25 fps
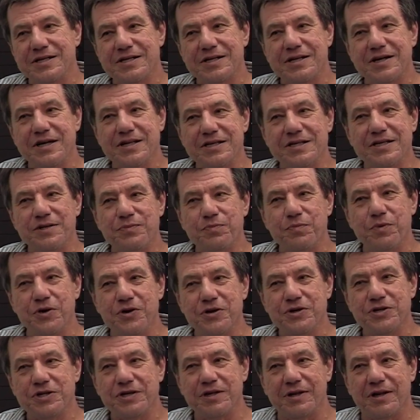I can discuss it
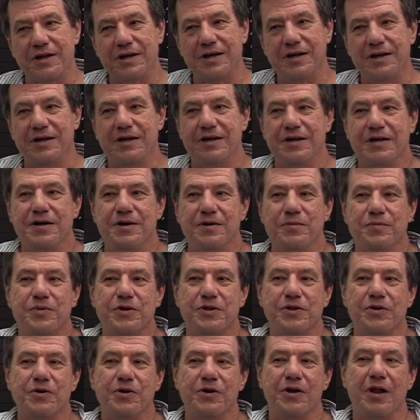personally, but
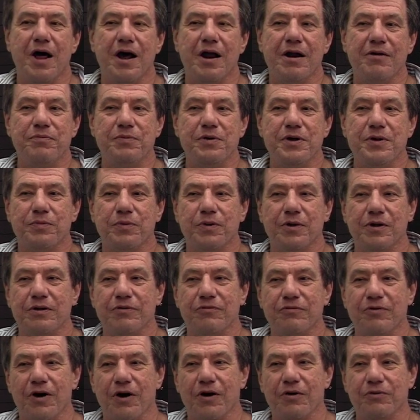there are a lot of people
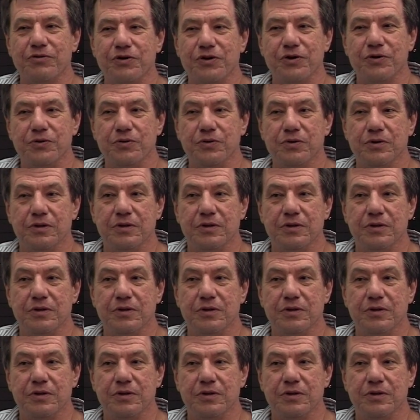involved who.